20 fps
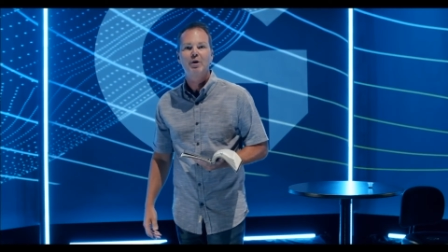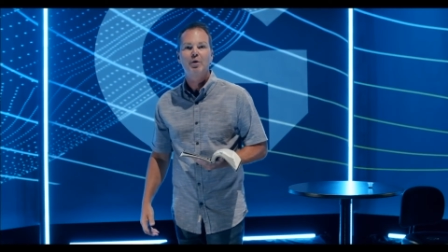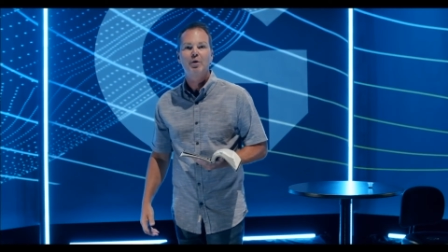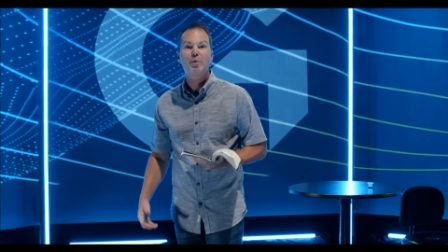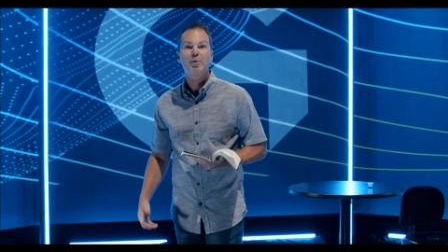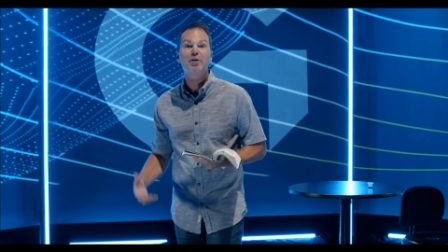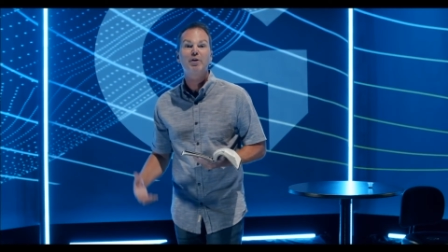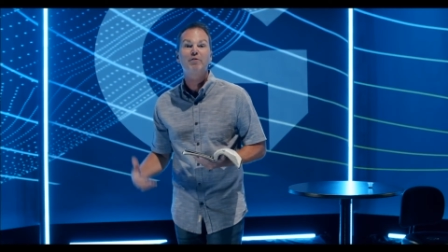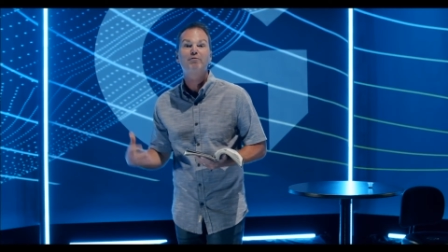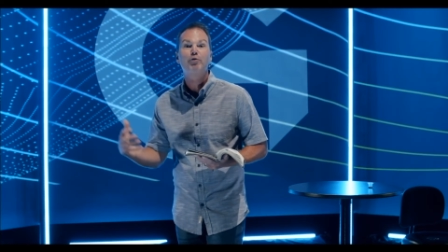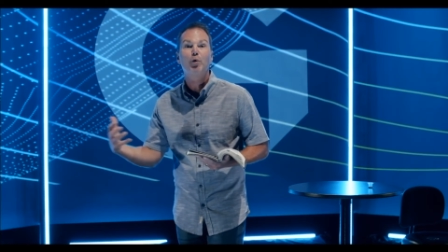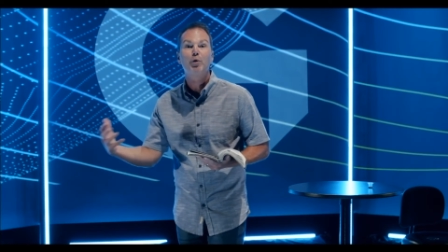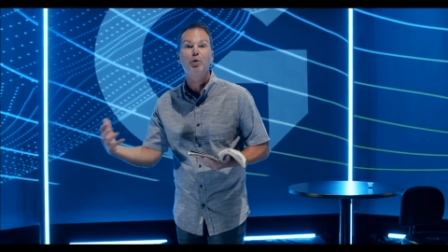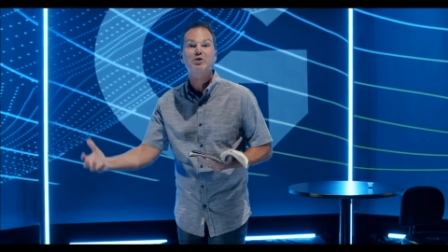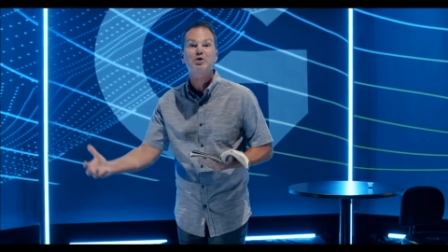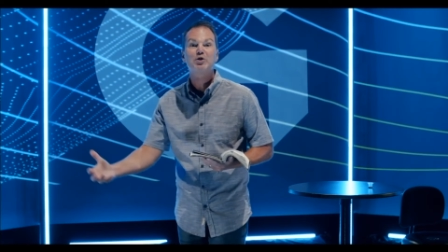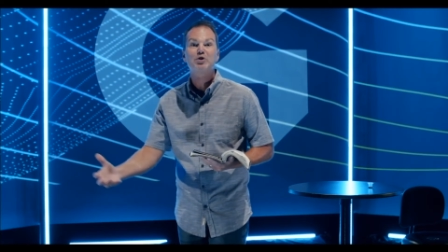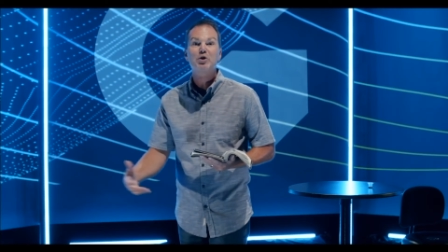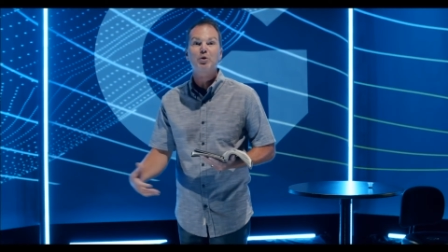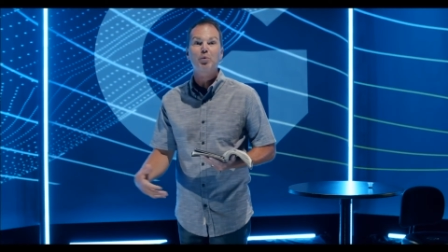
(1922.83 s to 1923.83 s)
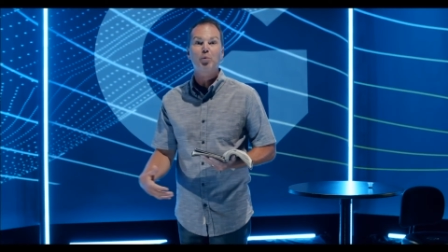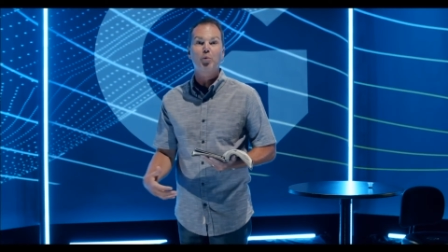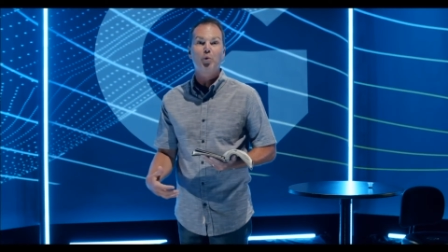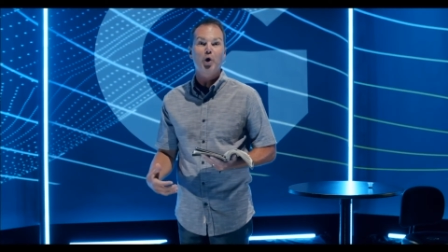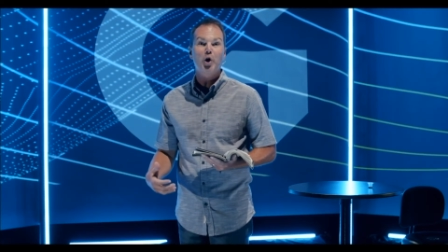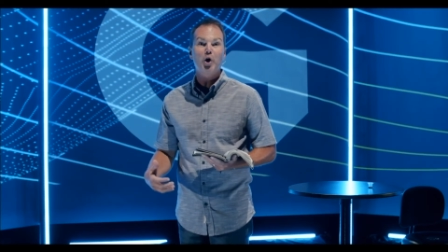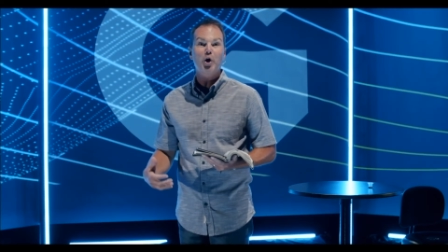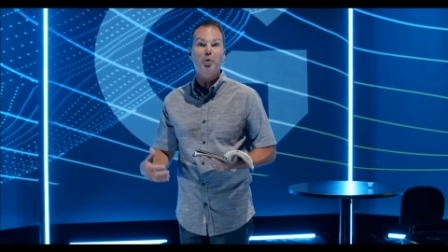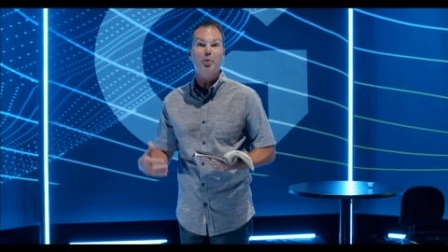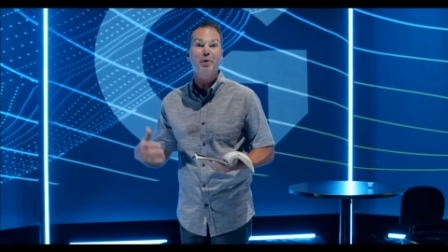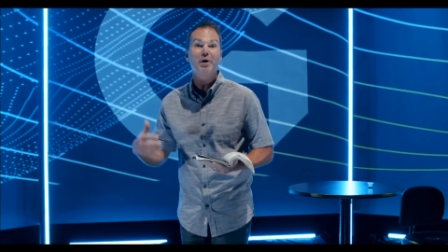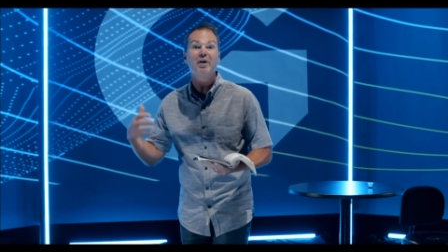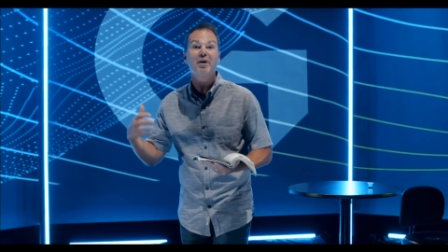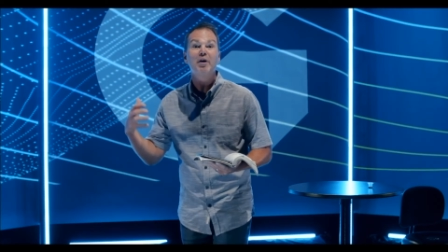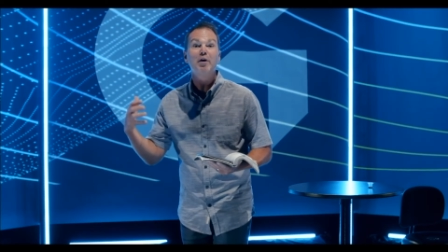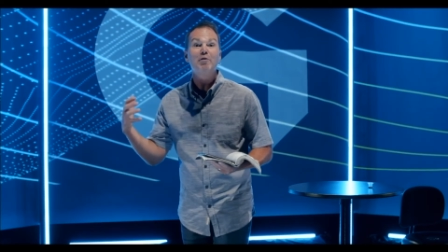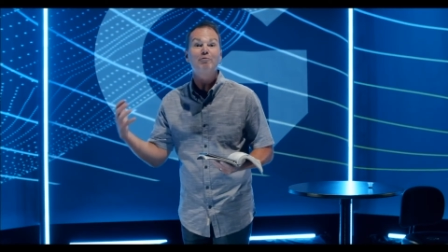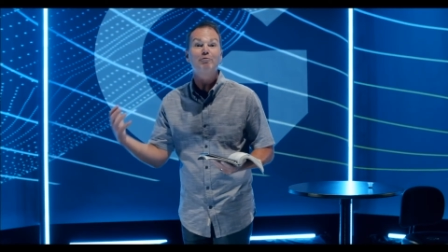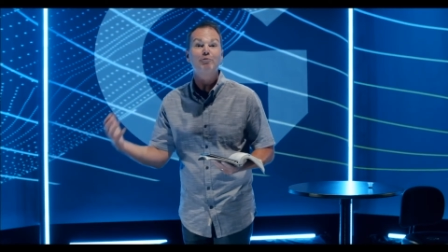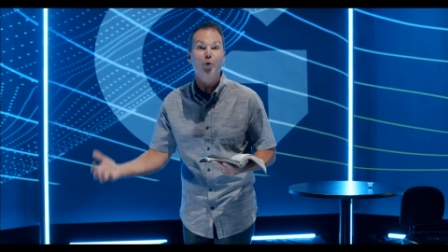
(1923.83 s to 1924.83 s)
We hear voices at work. We hear
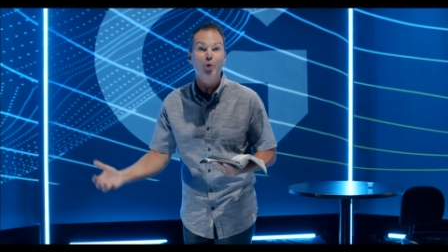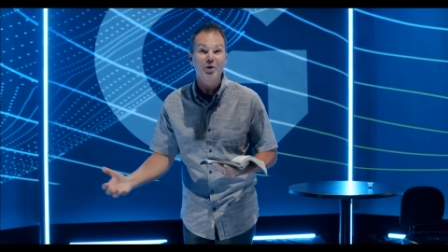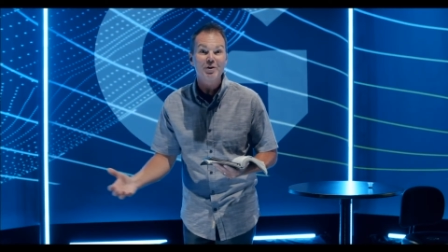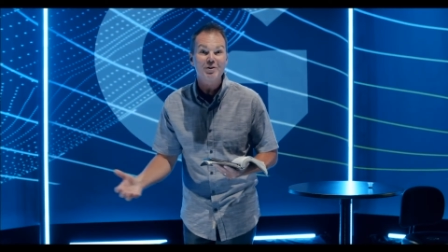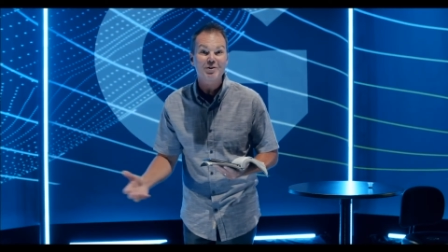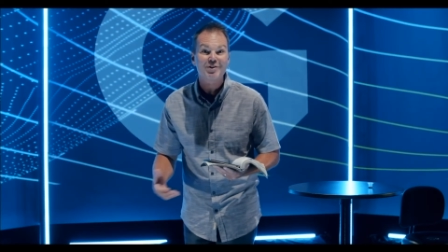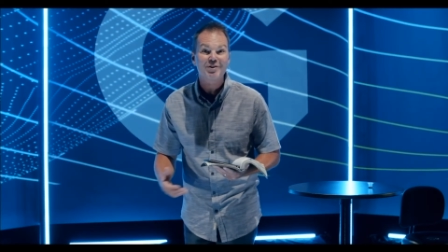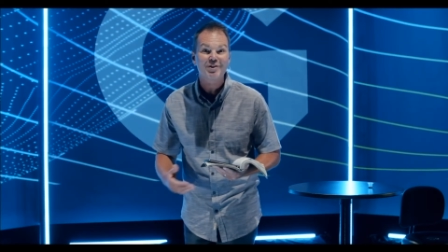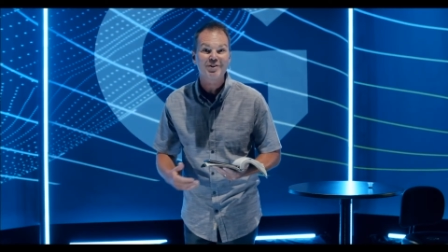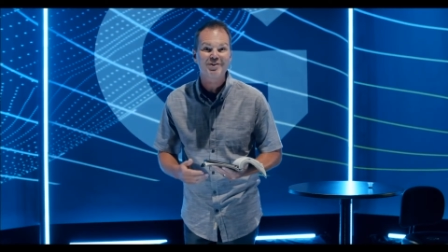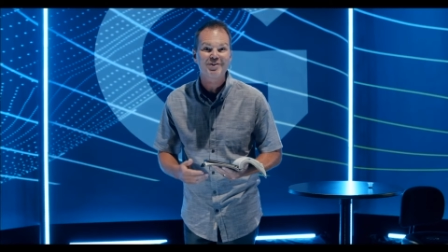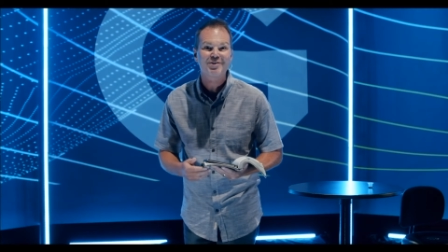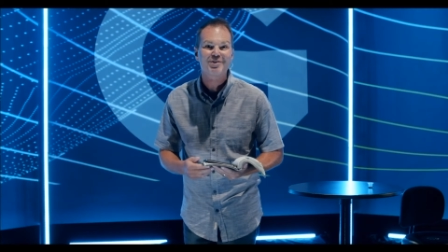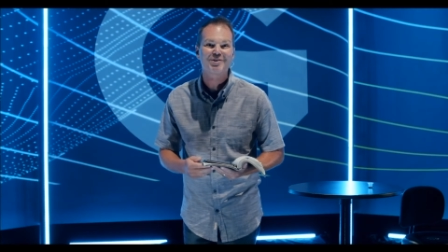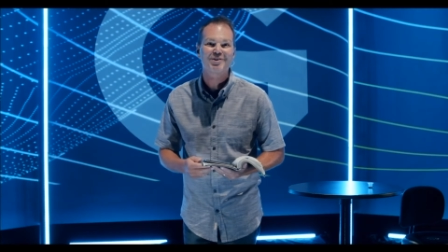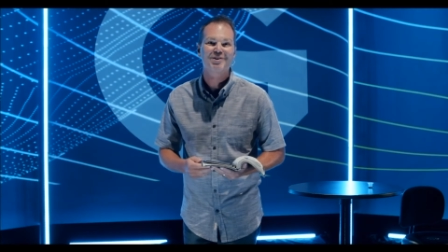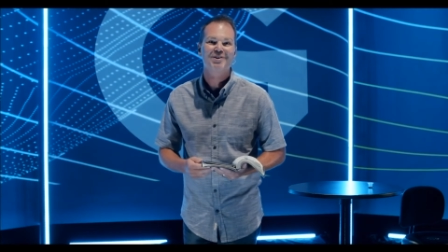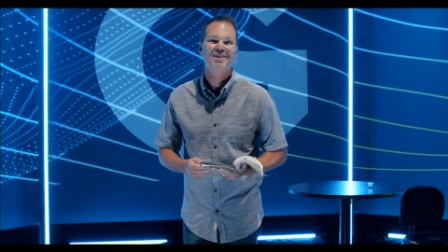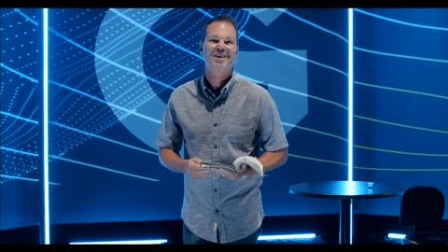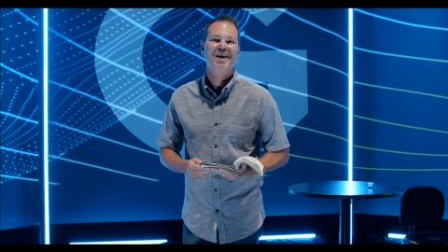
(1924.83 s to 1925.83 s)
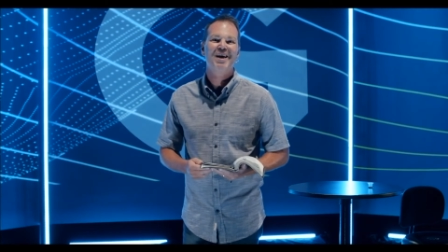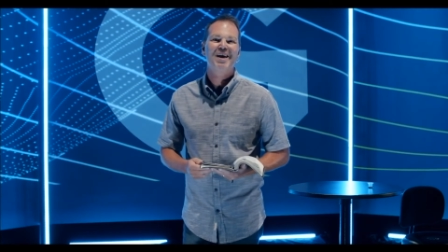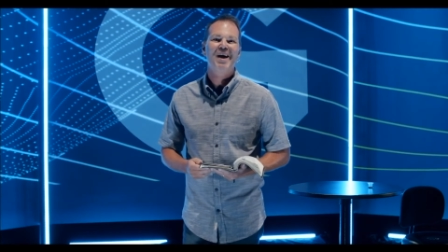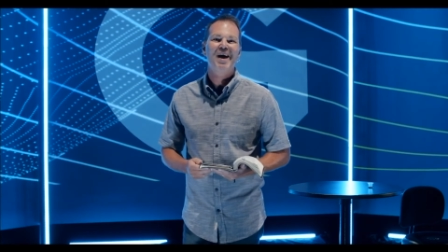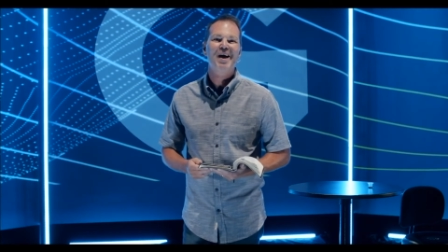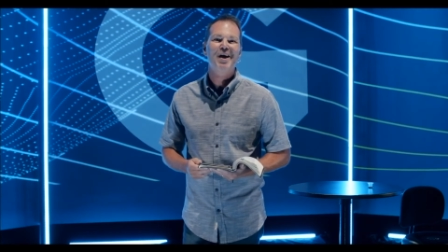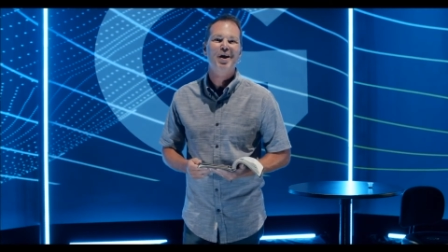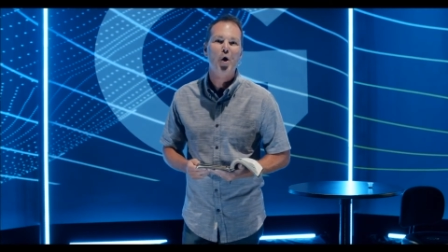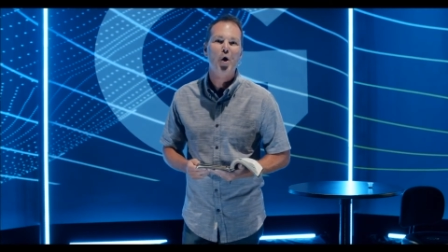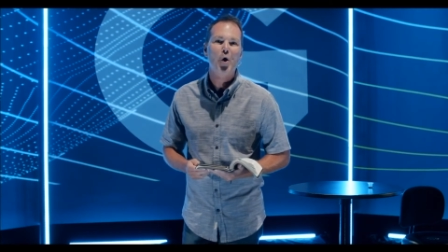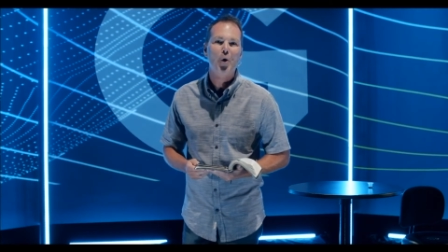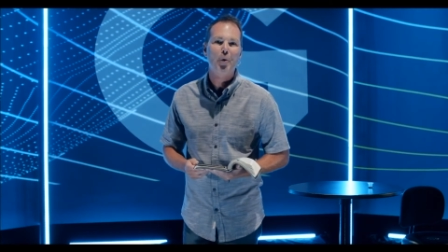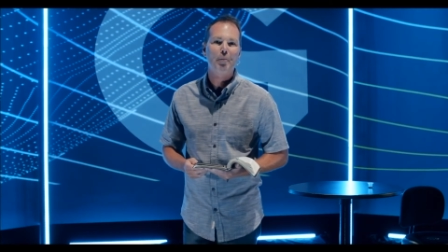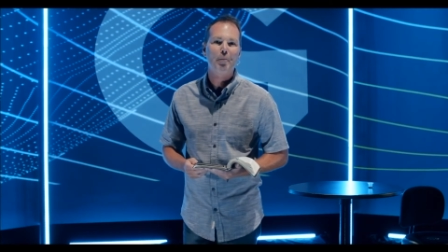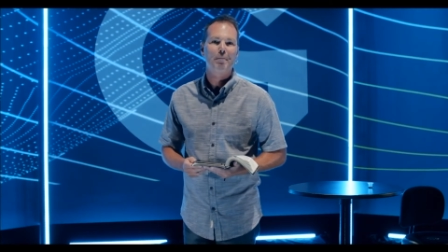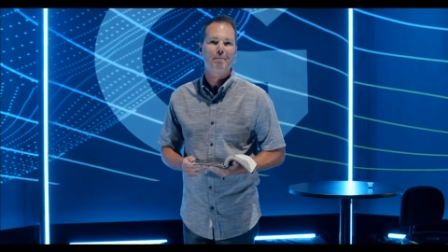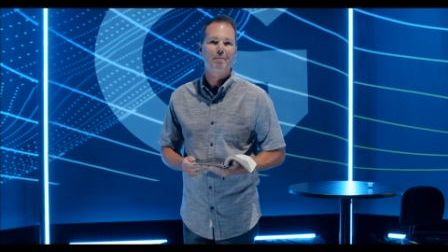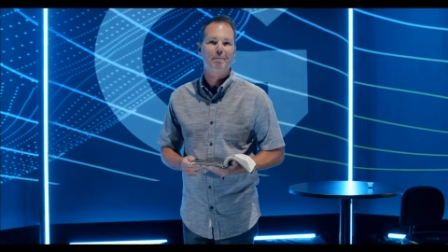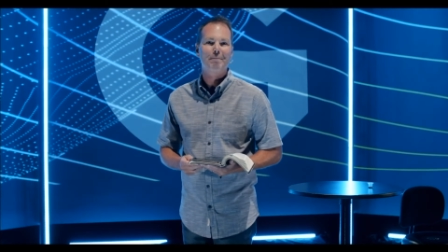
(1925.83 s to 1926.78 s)
voices at home.